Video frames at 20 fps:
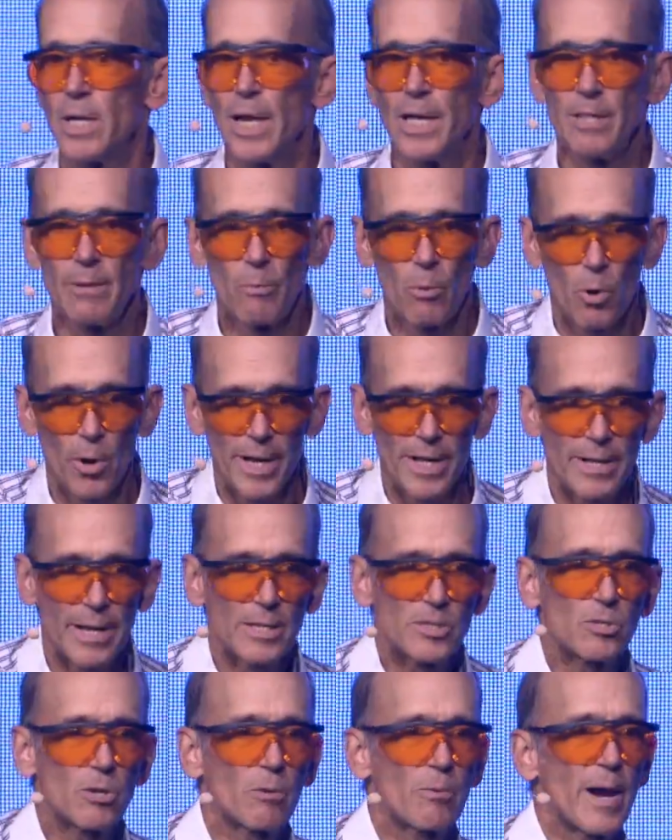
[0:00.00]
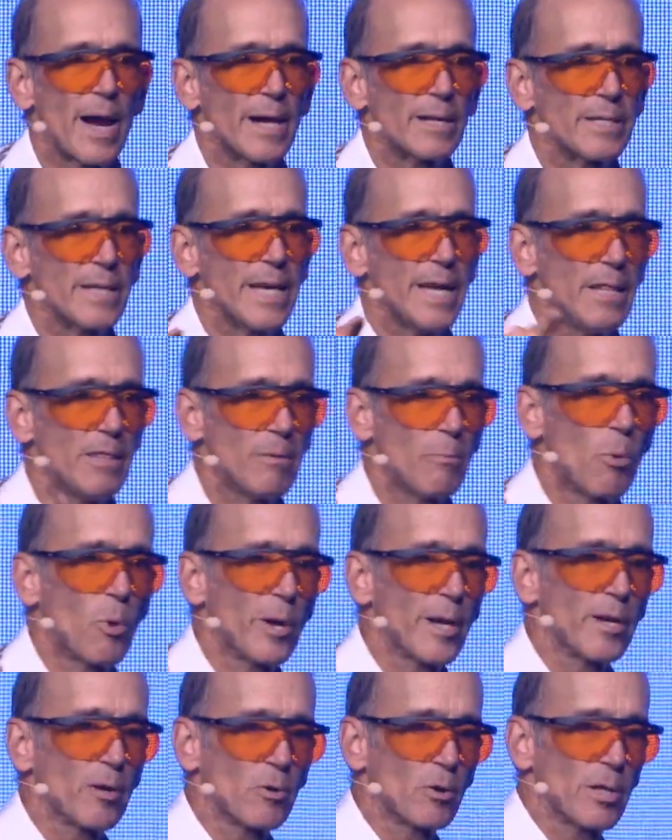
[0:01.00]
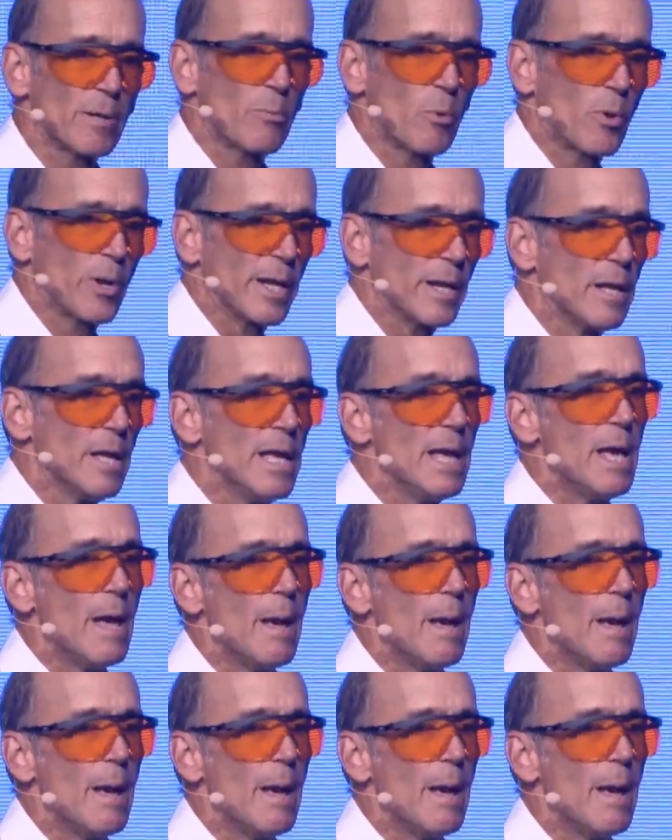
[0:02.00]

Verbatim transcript: In the morning, that's correct. In the morning, early morning.